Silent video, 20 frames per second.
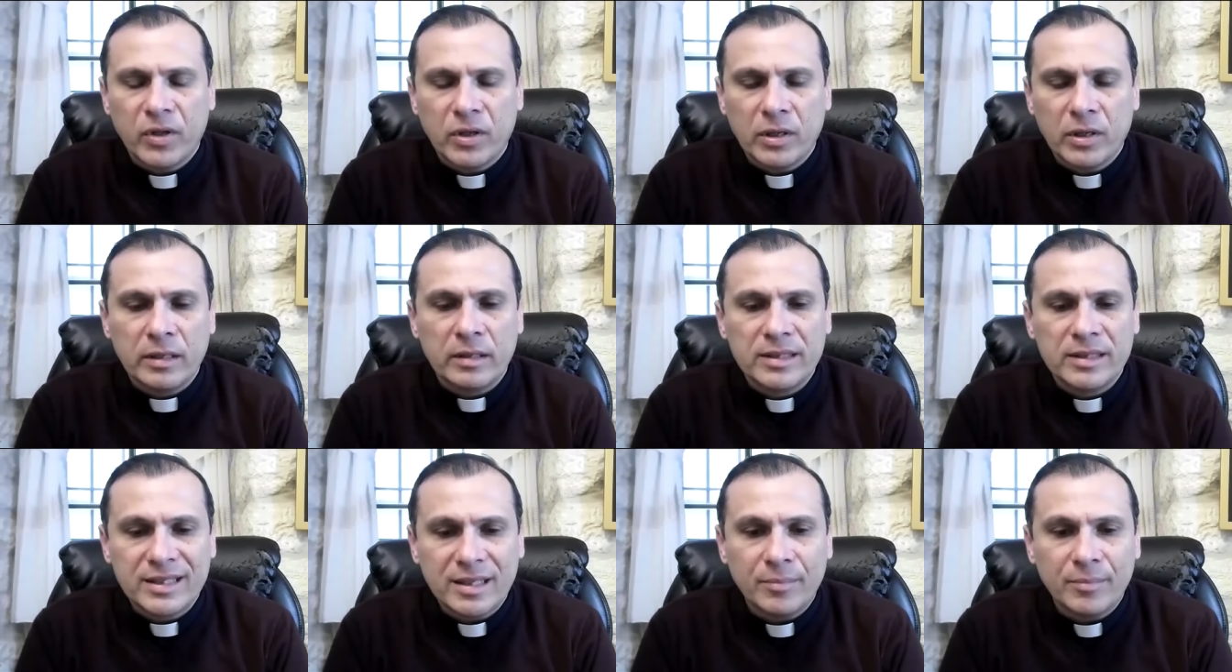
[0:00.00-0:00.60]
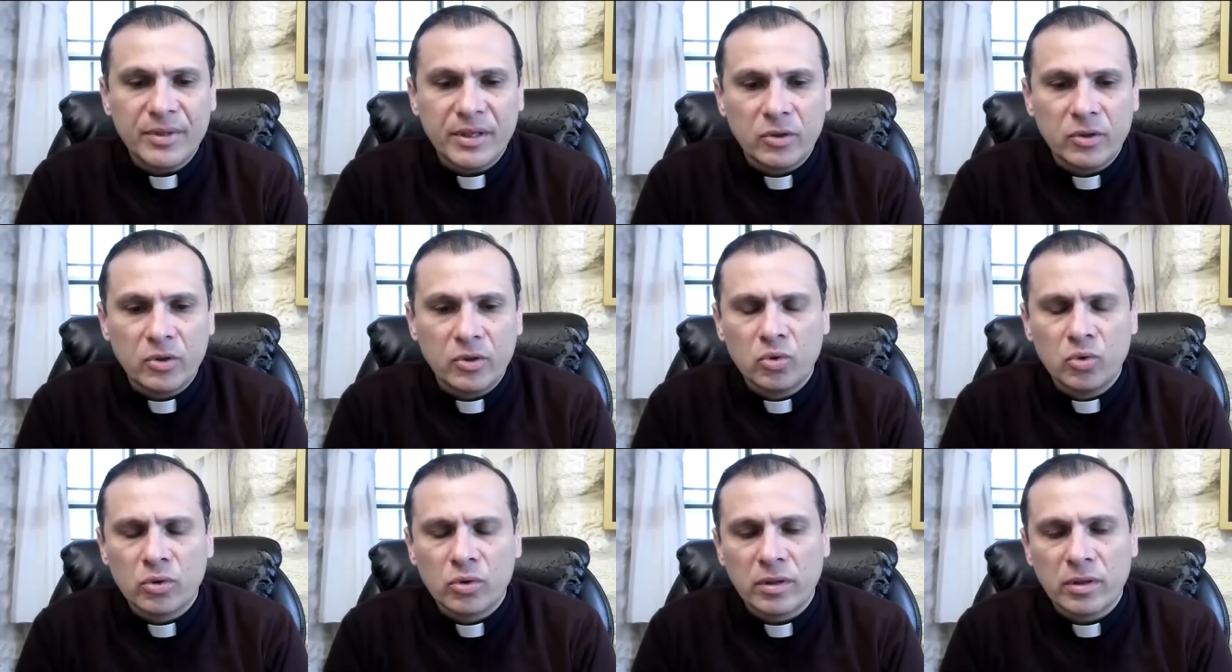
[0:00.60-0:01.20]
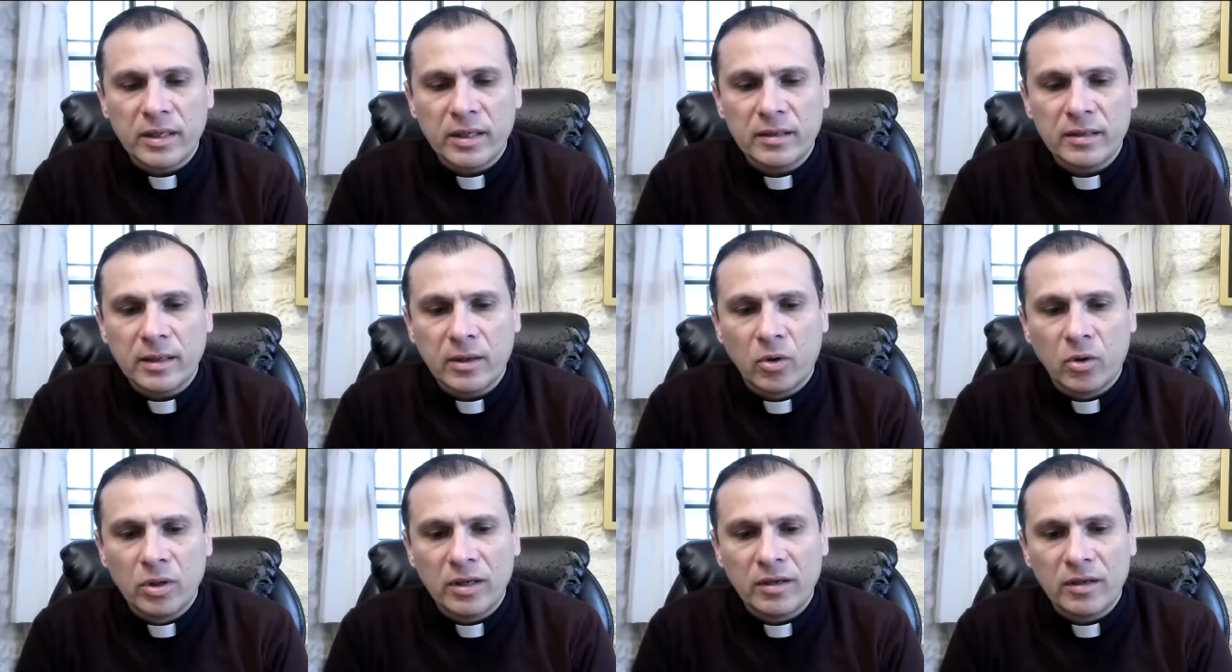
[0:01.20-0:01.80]
in Sabt al-Nur, the
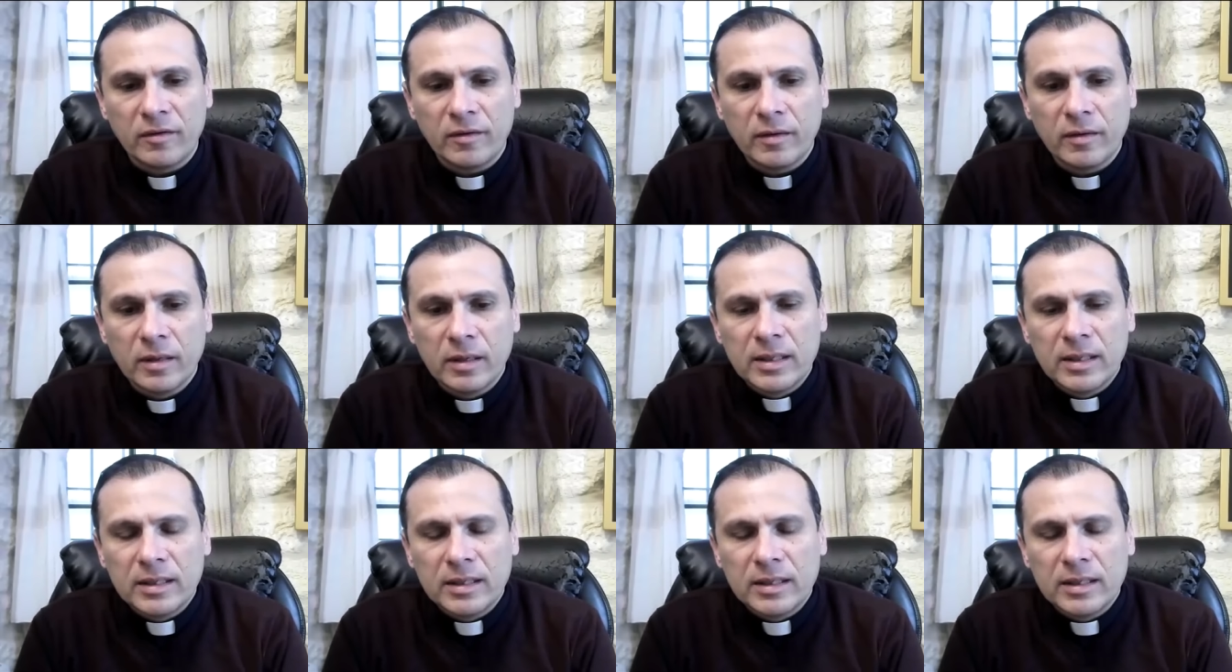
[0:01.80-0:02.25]
Holy